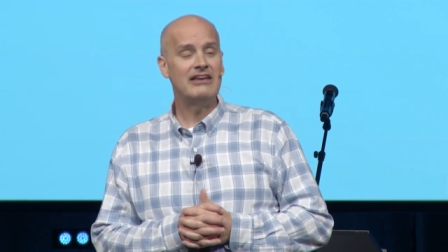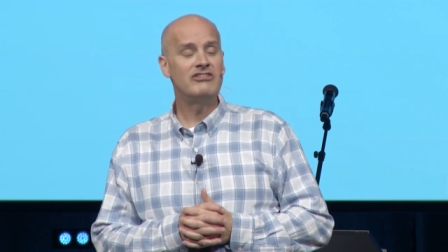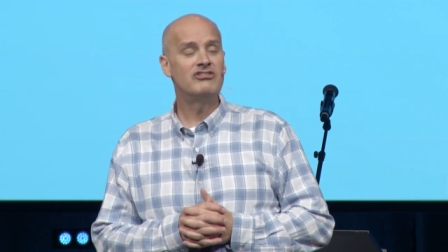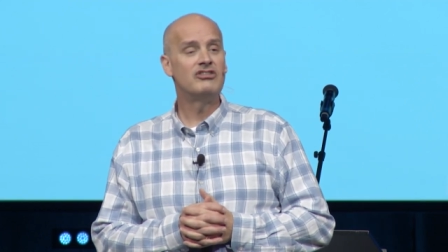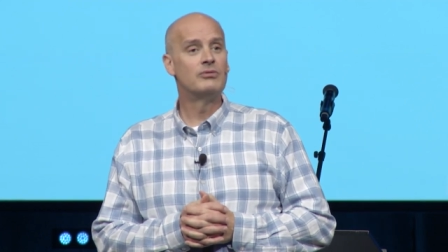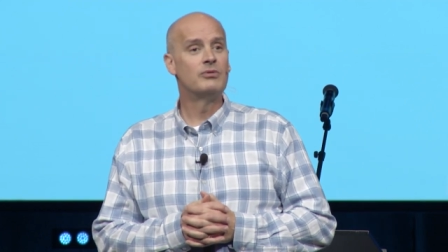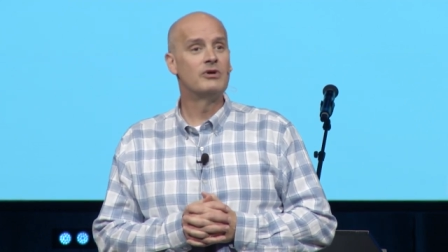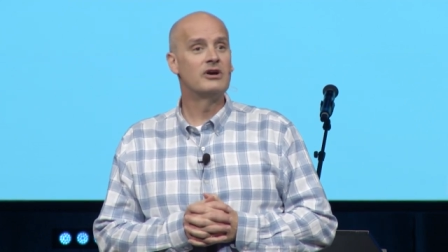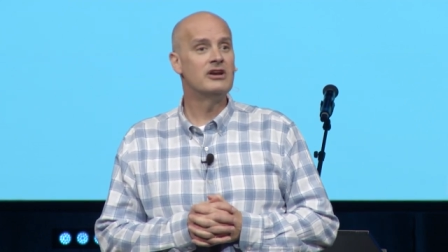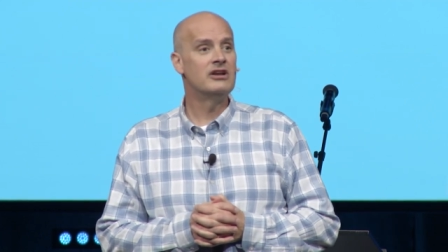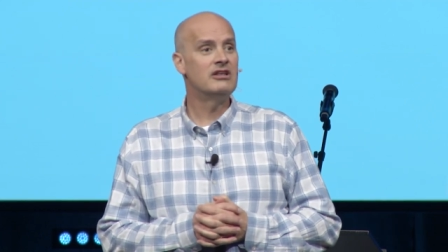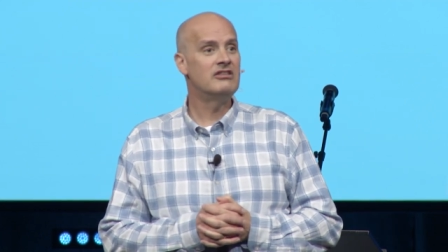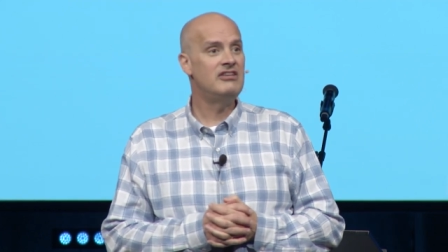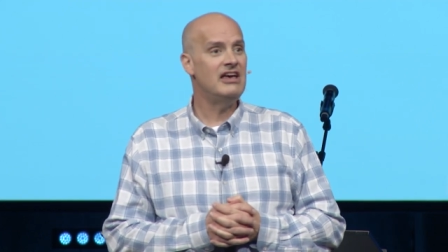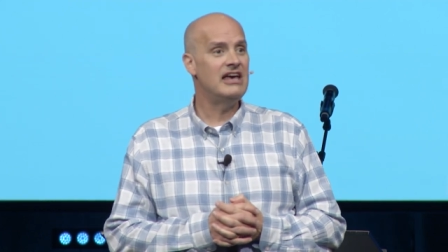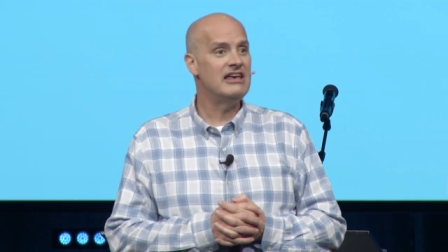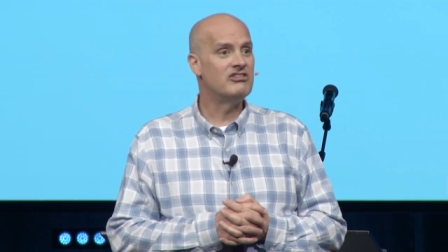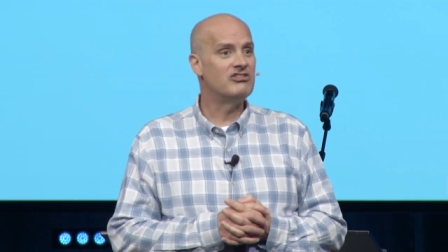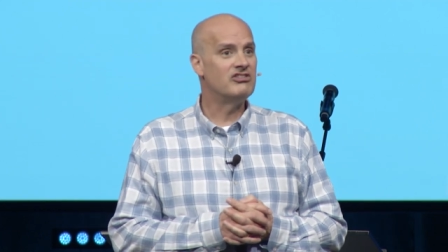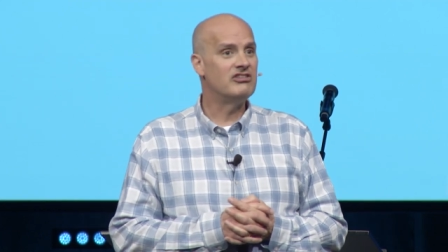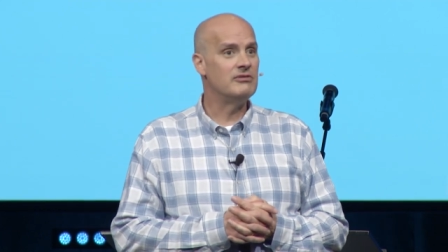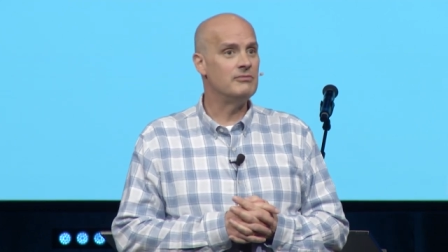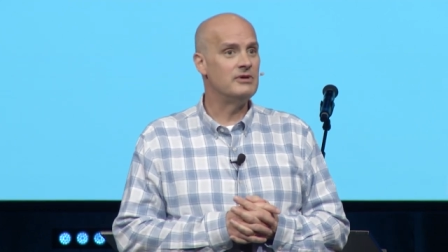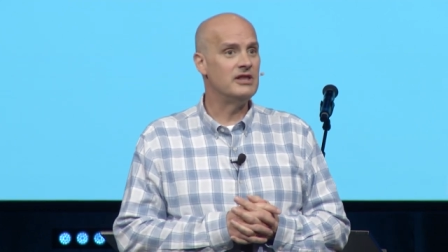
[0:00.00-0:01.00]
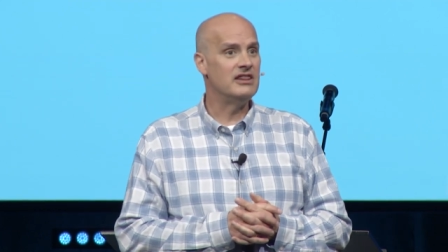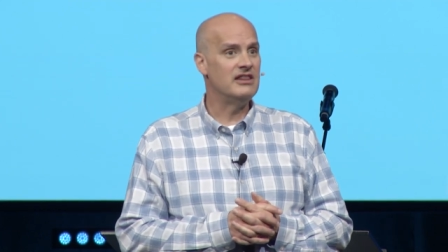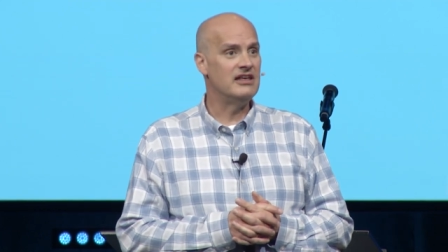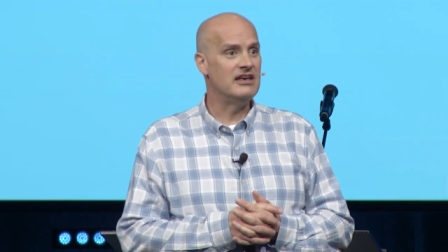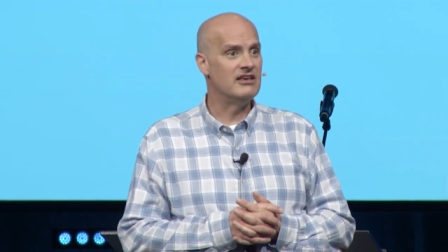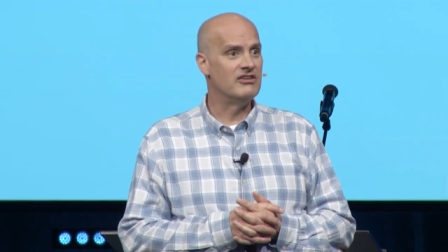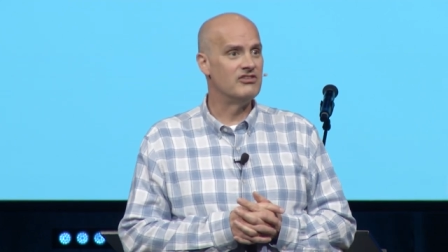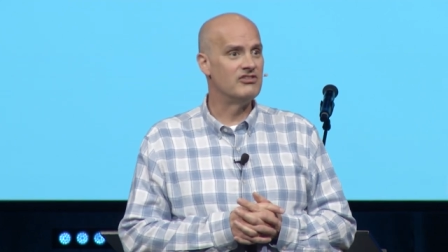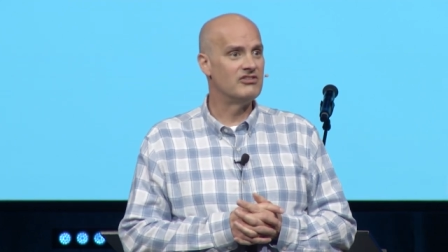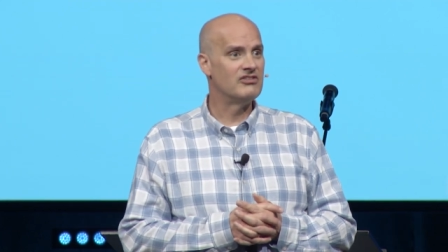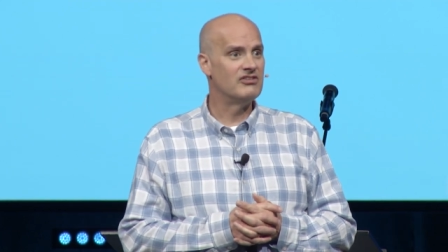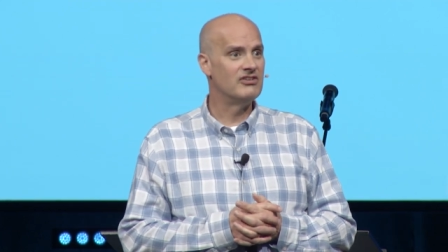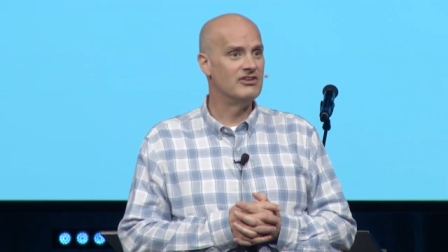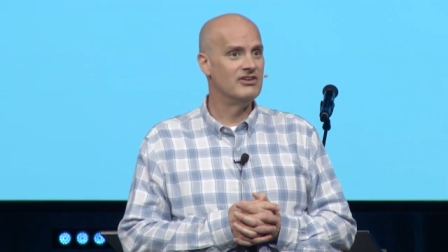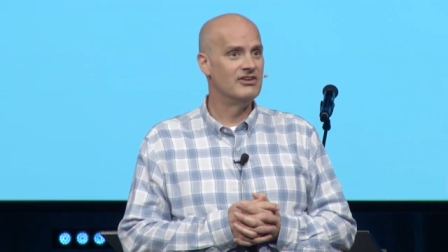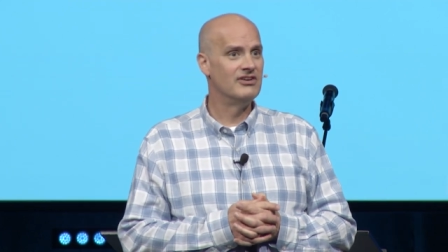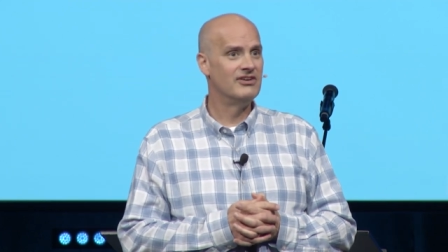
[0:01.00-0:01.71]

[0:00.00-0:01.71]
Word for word: said, we're going to test him in this.